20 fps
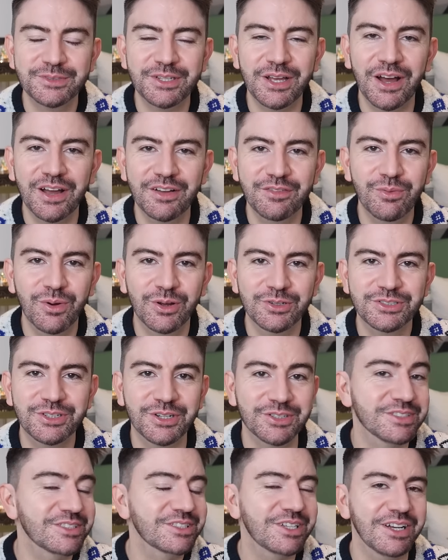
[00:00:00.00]
that I've watched
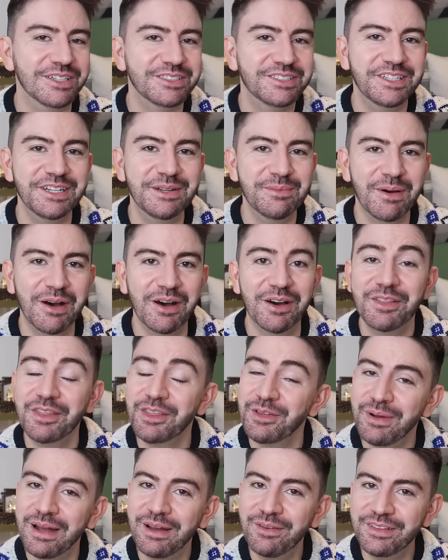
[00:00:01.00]
on Sky Cinema
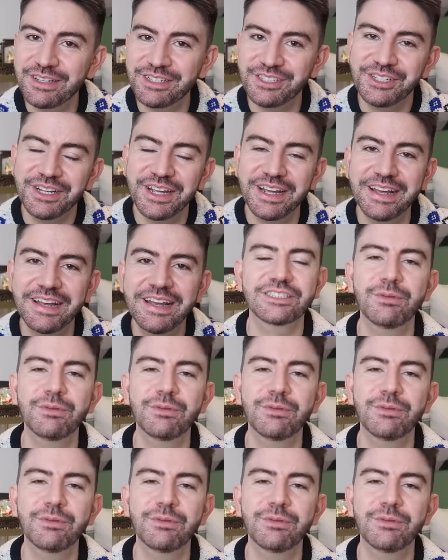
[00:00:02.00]
throughout this year.